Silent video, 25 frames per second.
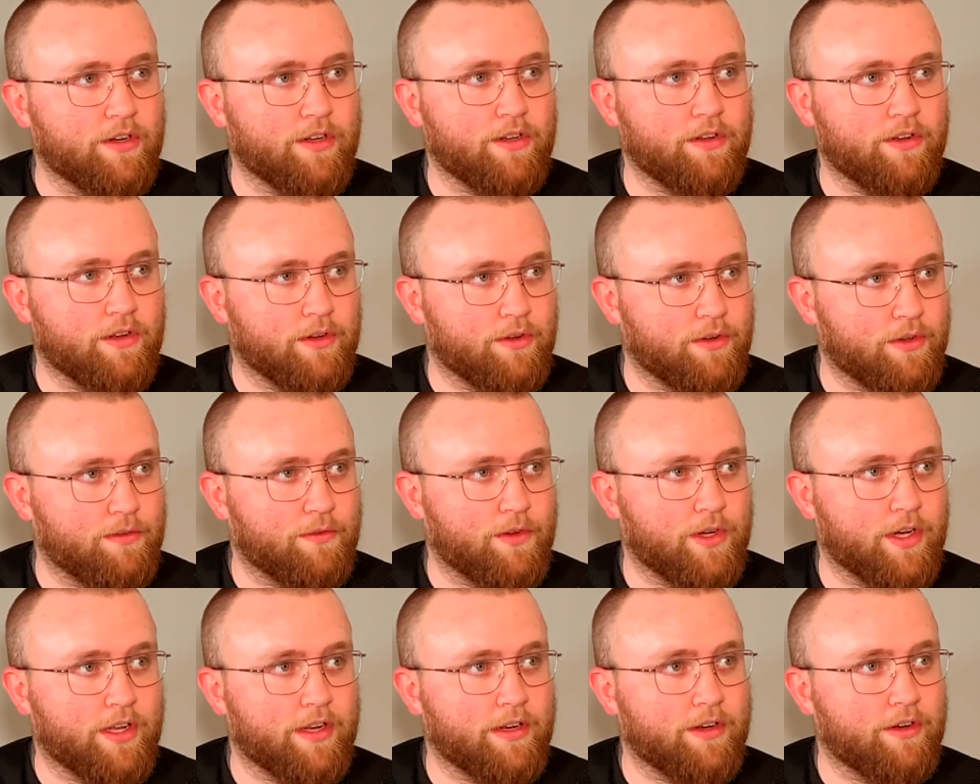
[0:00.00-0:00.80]
You've
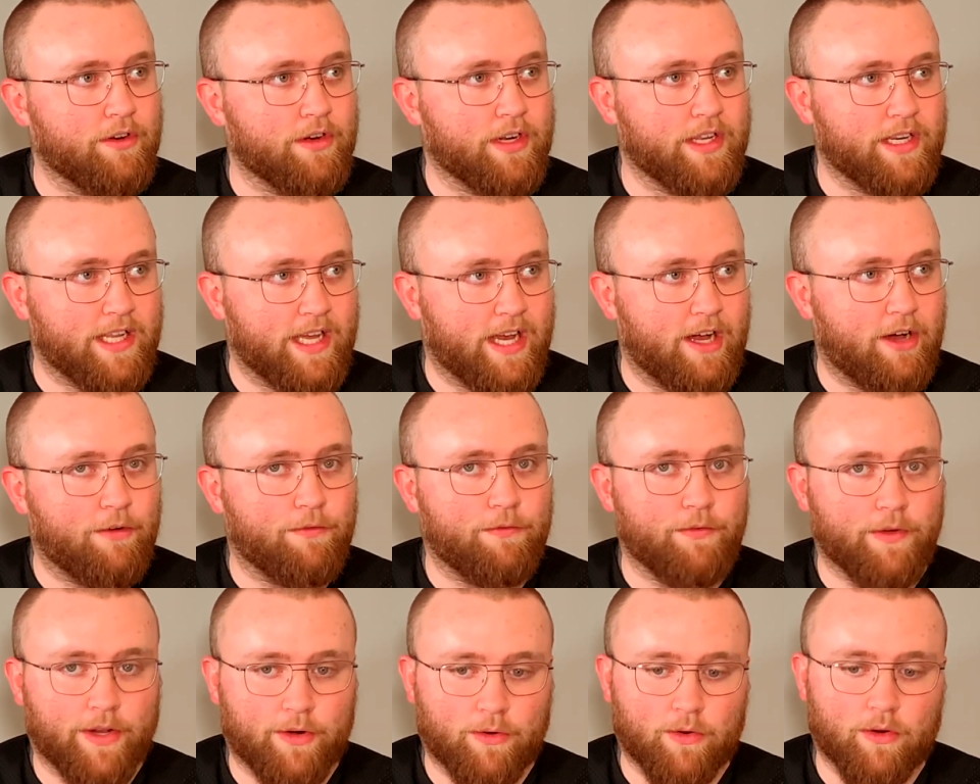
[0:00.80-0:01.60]
got your
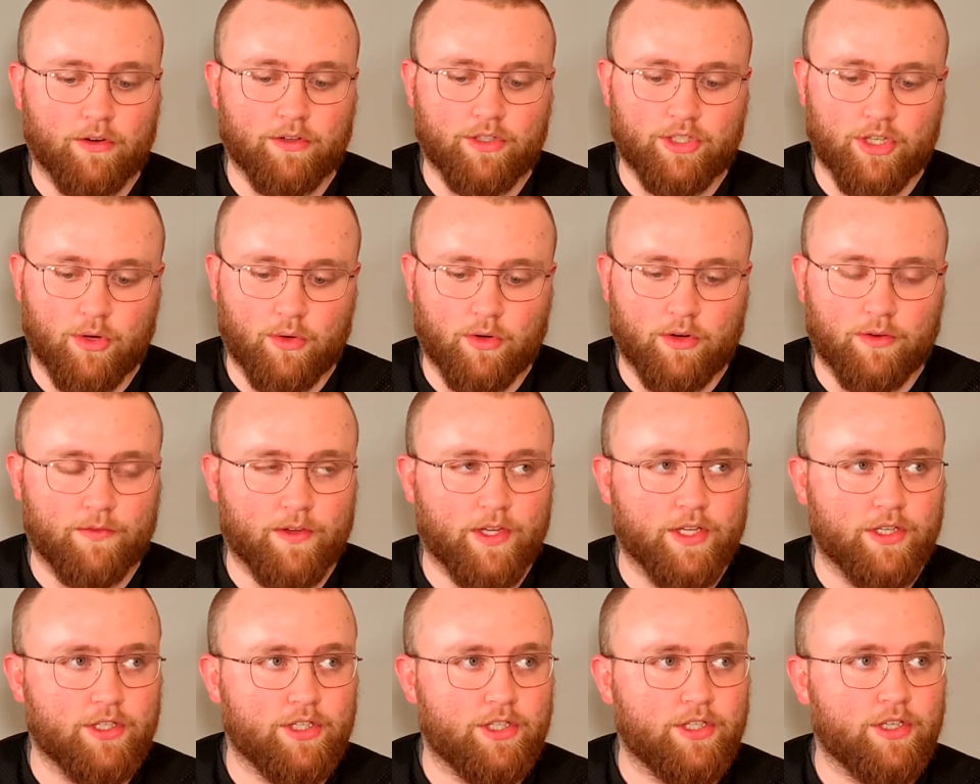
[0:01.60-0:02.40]
Nadal, Federer,
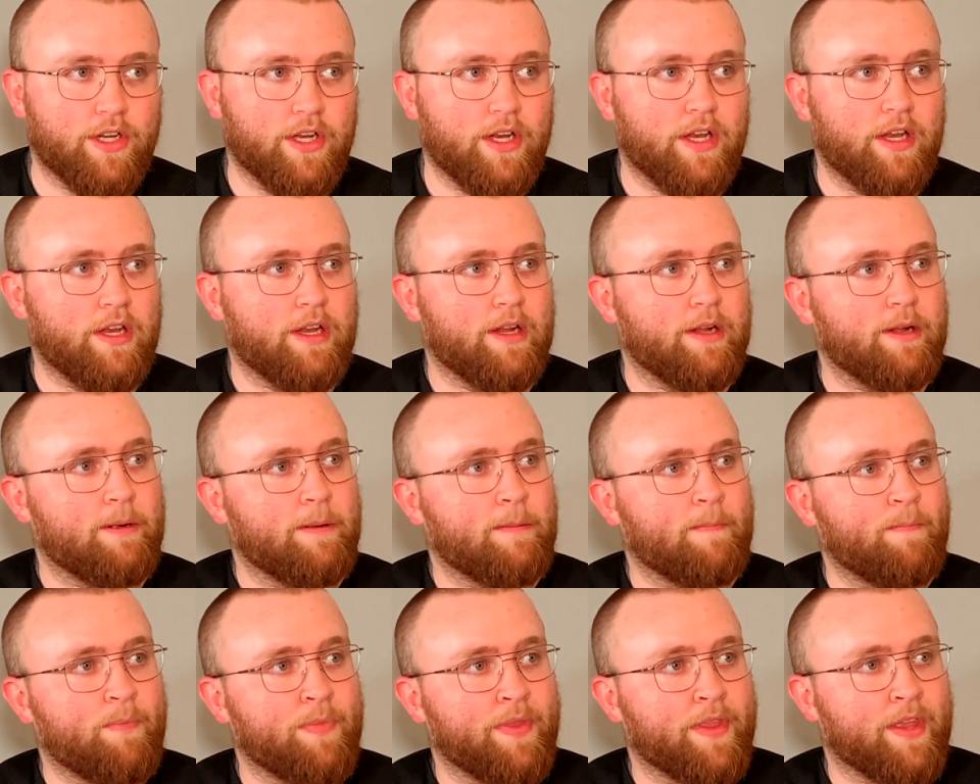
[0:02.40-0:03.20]
Djokovic,
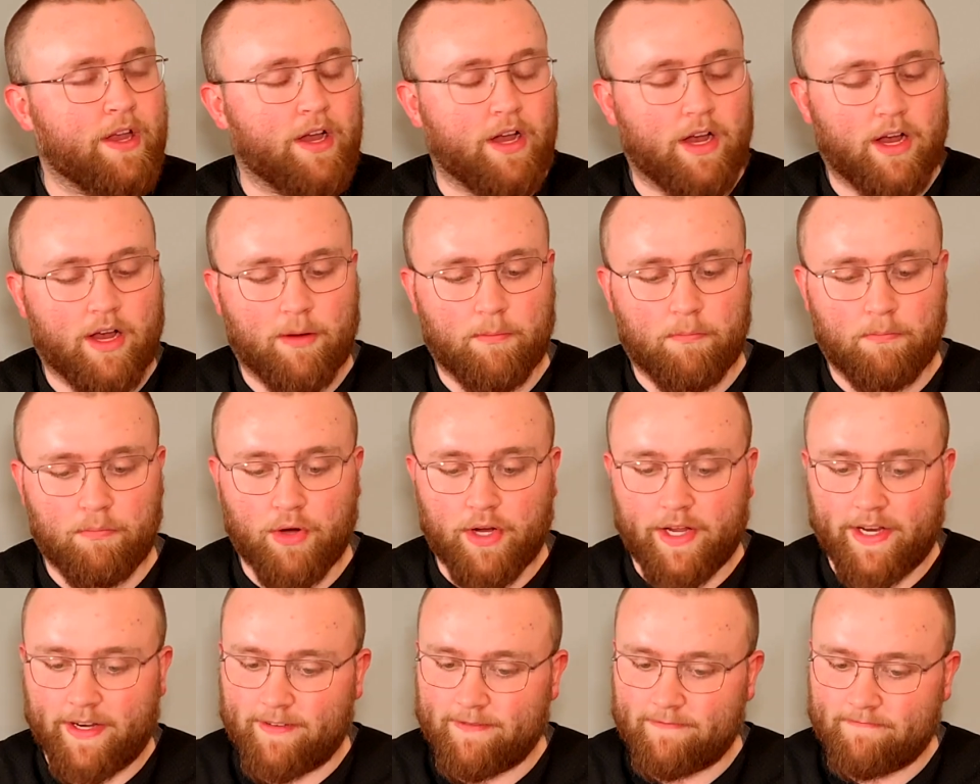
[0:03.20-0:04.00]

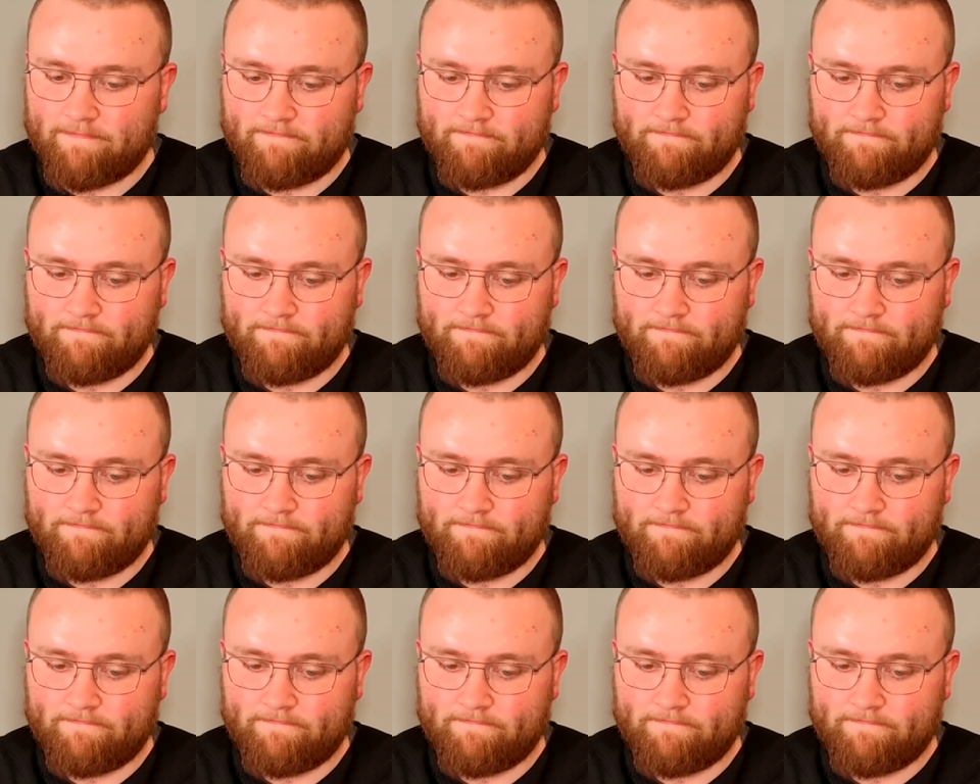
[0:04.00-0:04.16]
but